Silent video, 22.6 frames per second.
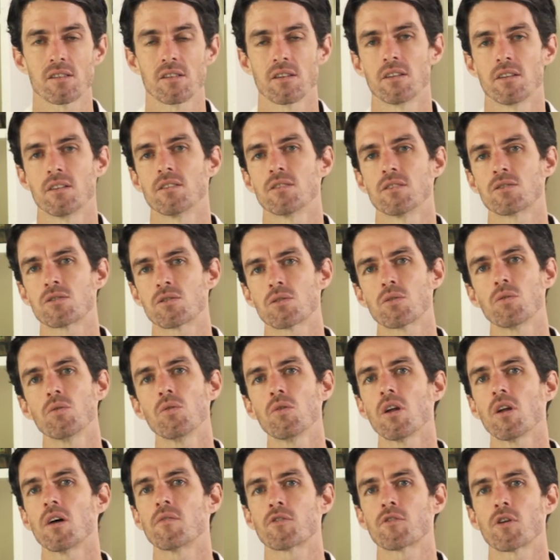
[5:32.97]
then the
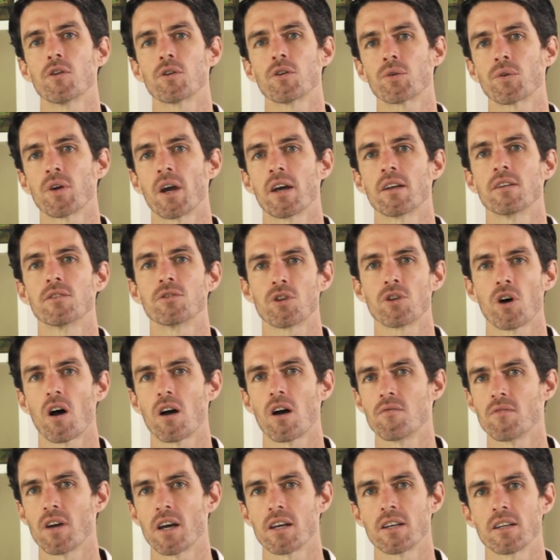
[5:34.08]
school I've co-created, Thai
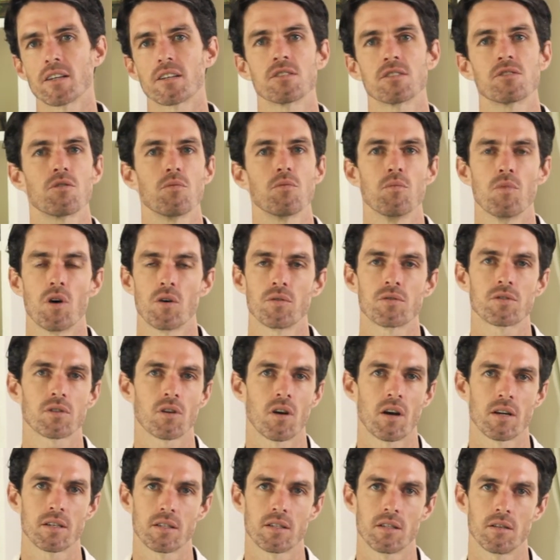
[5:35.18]
Vedic, is the most
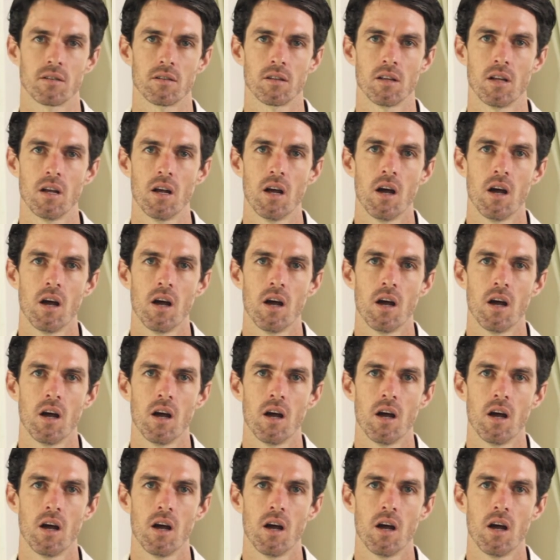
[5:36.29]
ideal.